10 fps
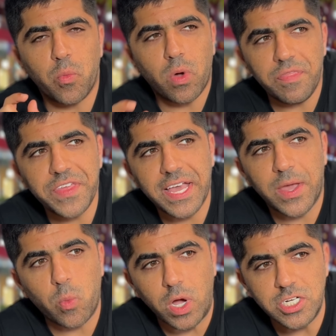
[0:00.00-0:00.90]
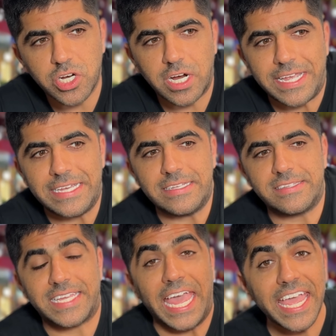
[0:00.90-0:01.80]
But one thing I wonder
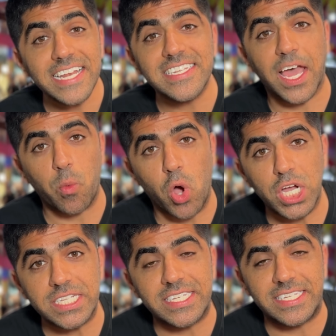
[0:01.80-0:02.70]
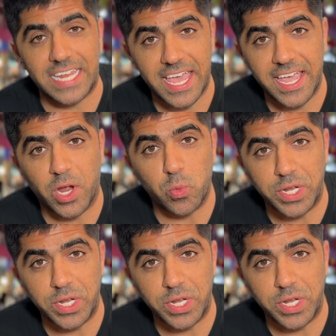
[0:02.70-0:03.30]
is, can Taiwan stay a